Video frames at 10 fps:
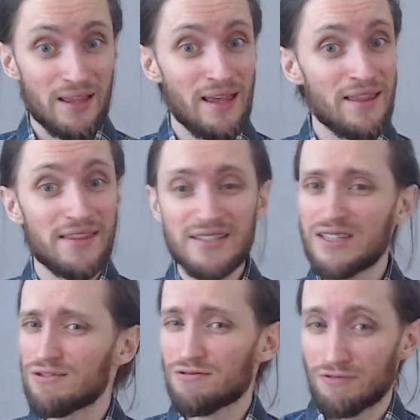This
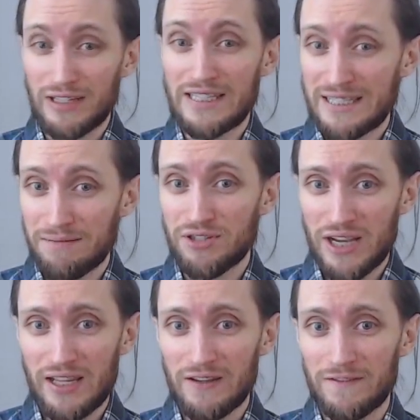is really
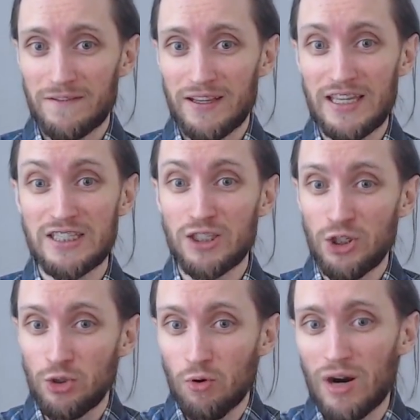subjective. It's
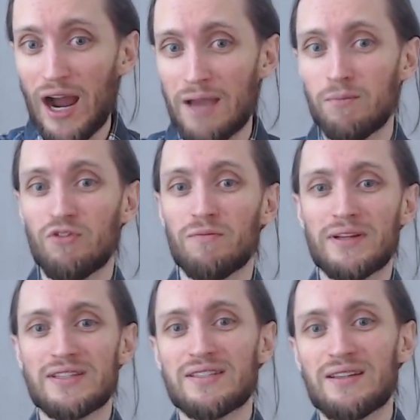your eye
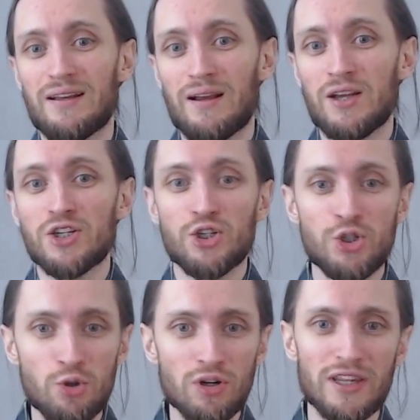movements.
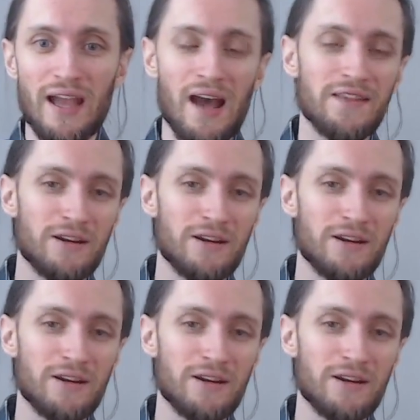Surely other